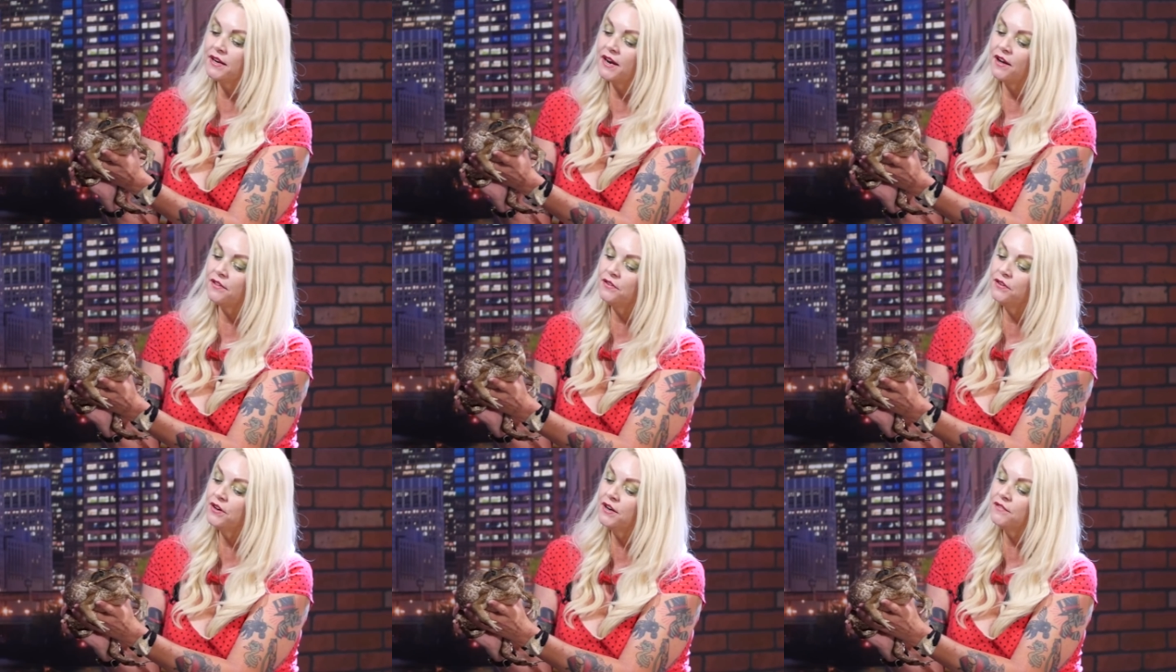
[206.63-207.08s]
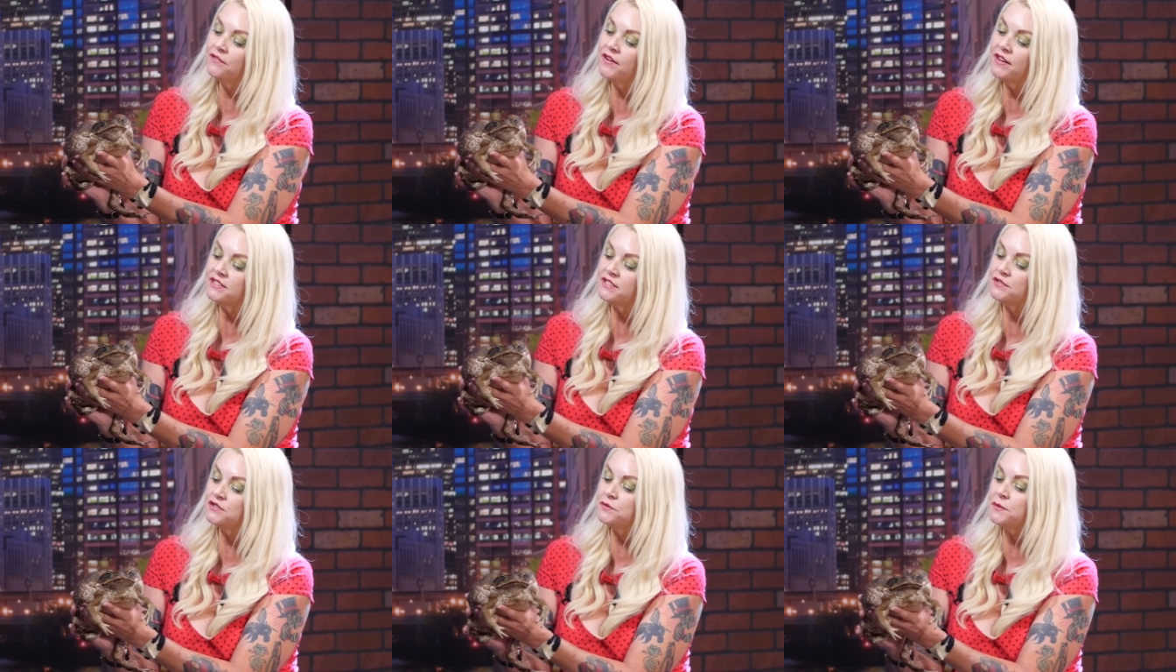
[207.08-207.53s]
Now they're an
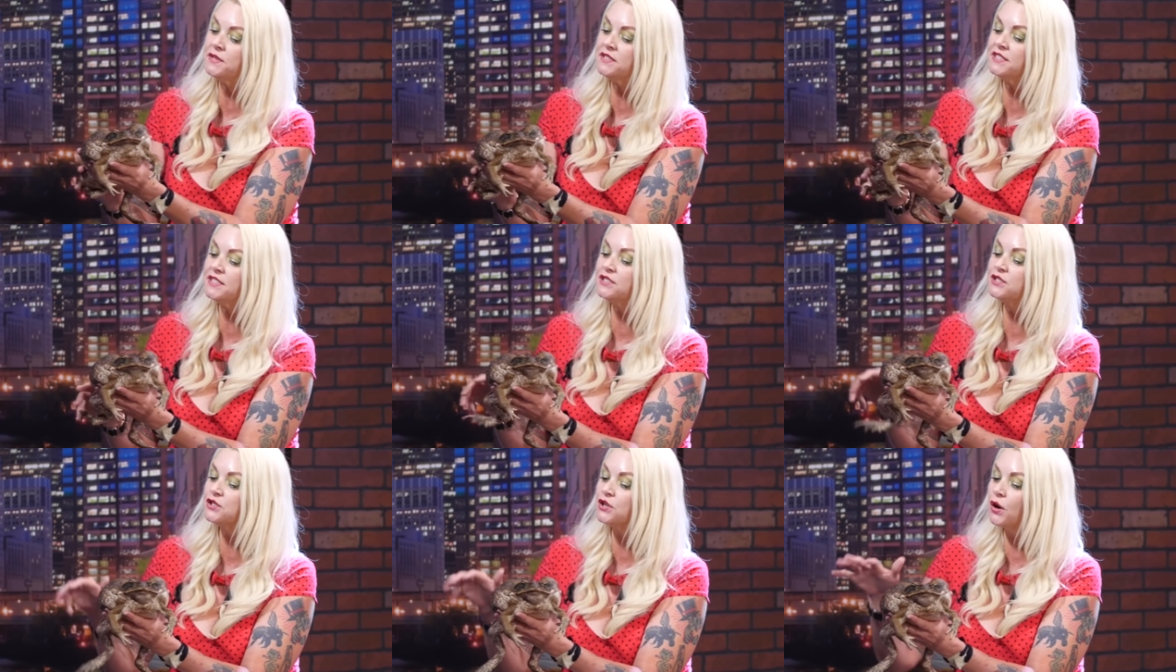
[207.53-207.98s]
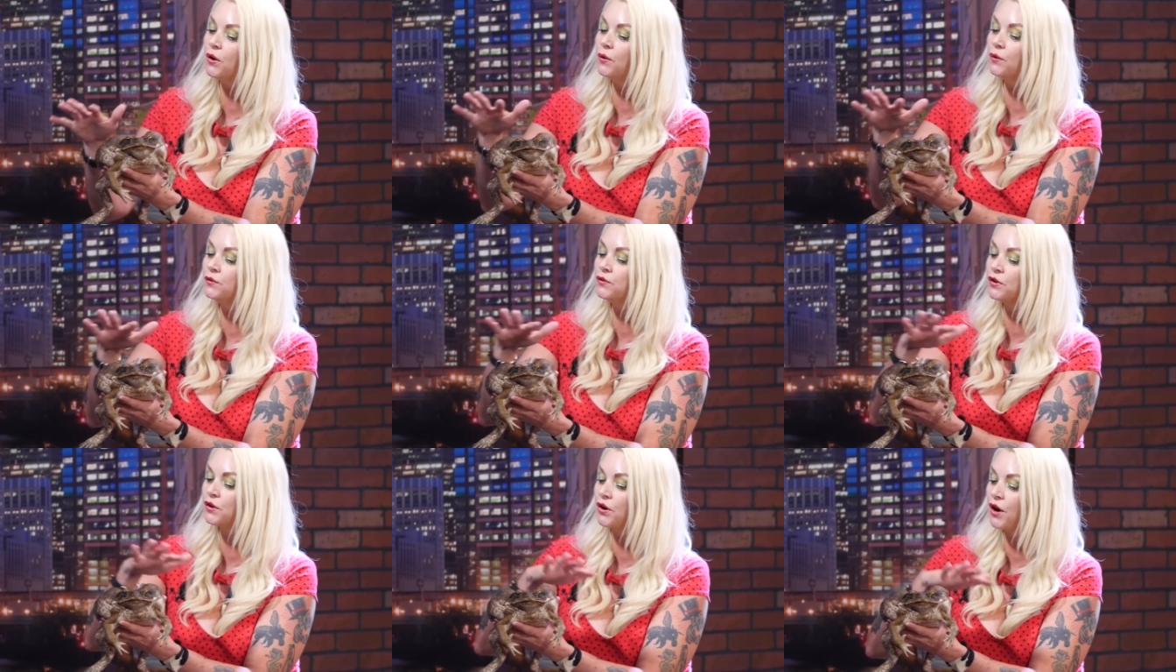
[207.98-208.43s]
invasive species.
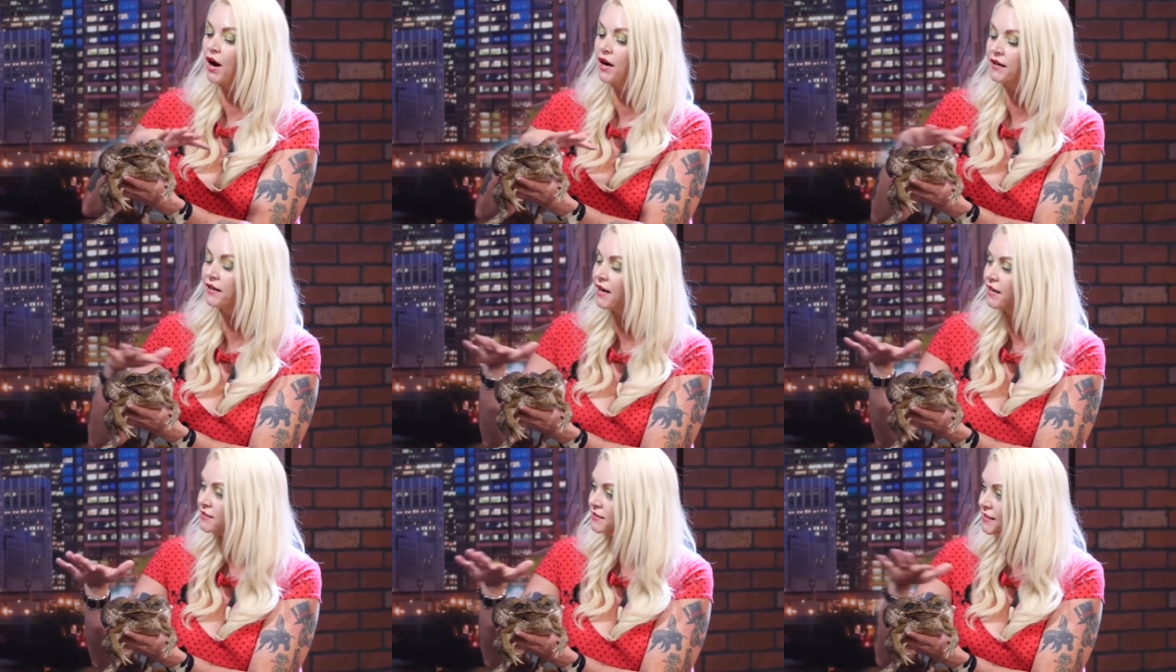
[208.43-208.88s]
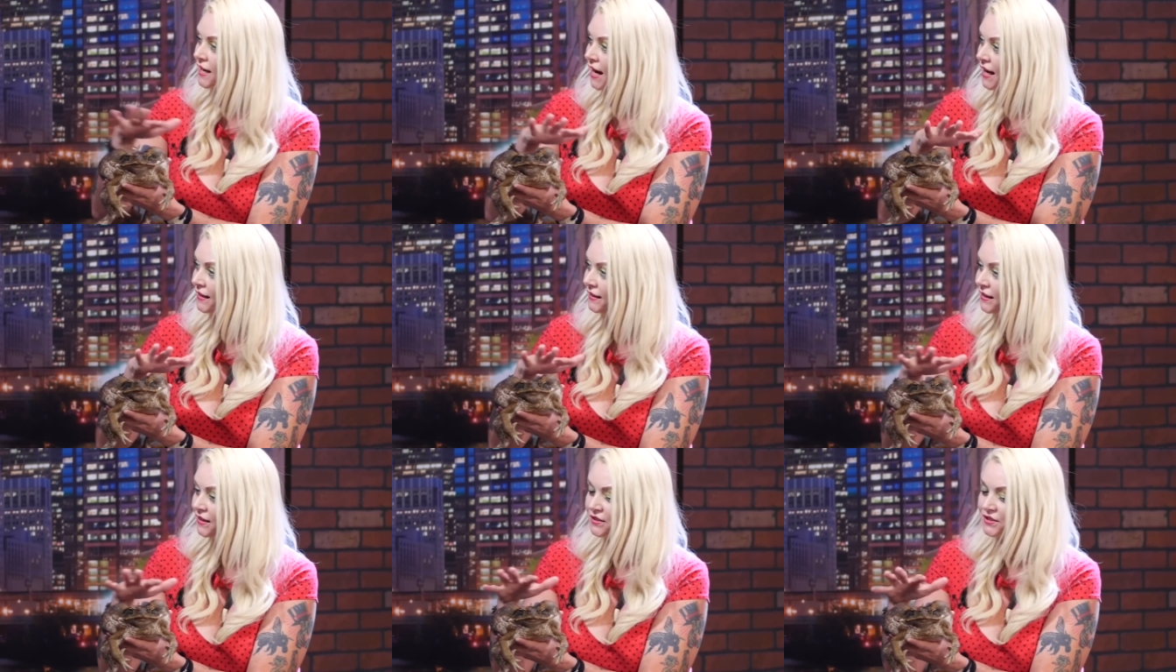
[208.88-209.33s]
So the crocodiles and
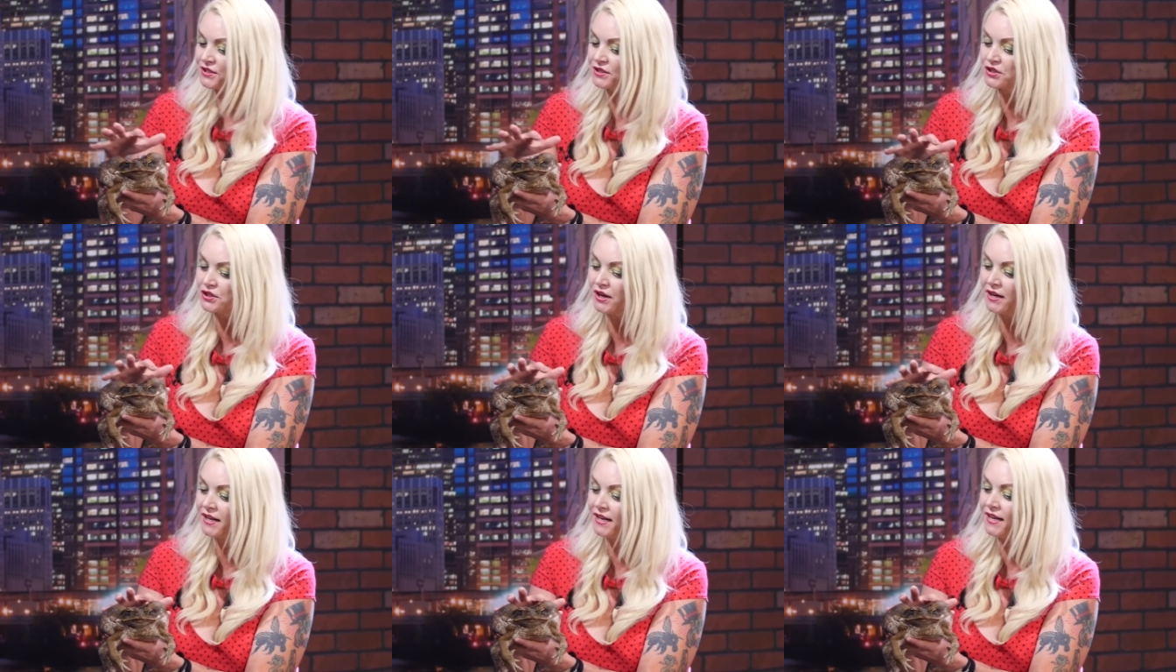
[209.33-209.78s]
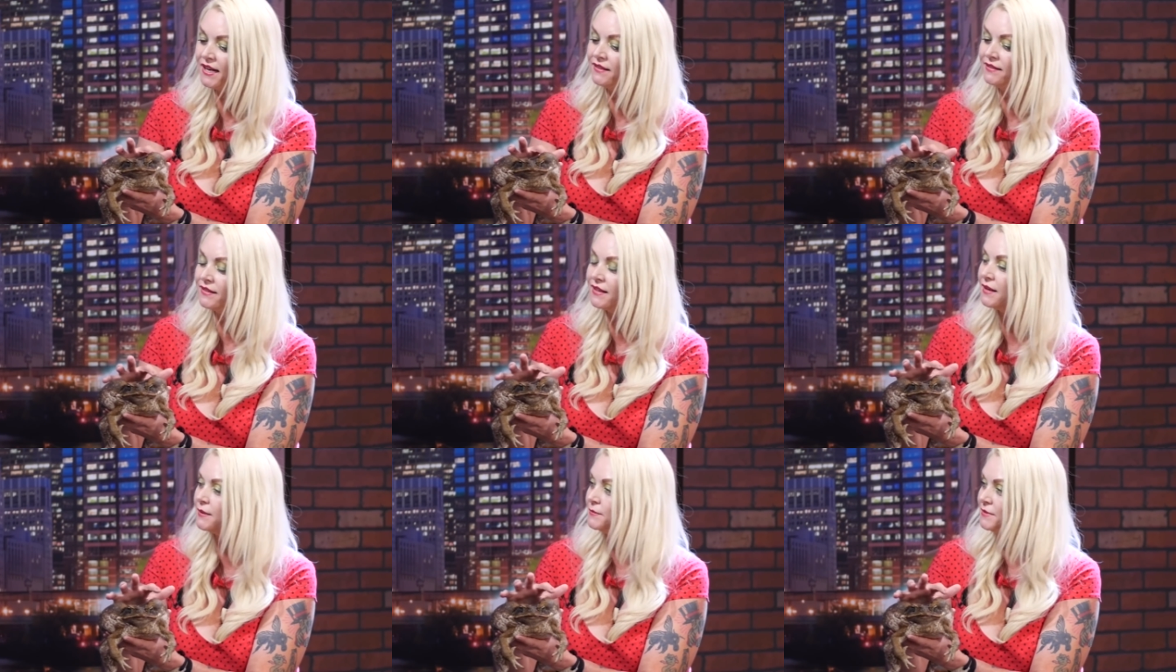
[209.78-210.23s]
alligators that try to
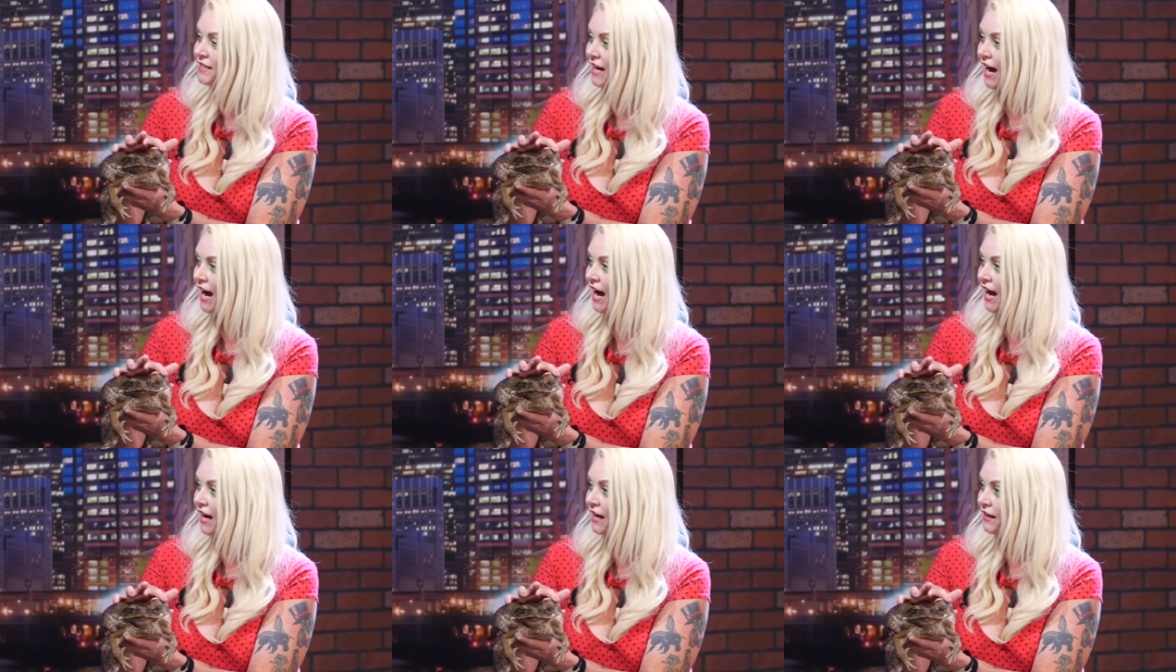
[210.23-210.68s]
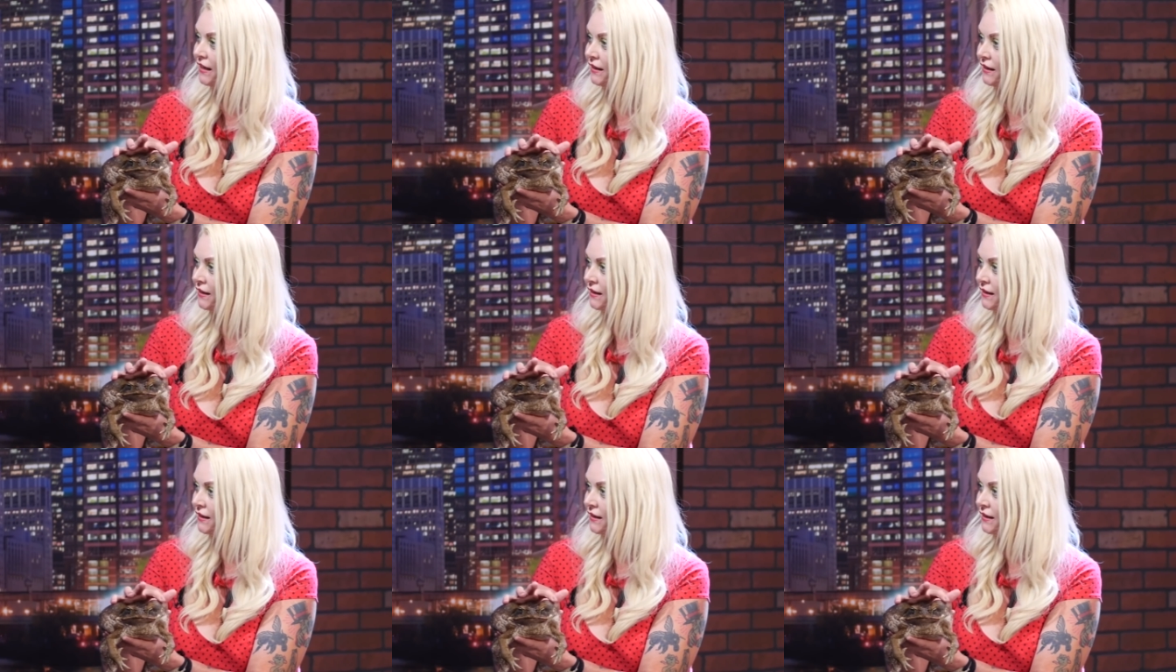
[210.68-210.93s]
eat them die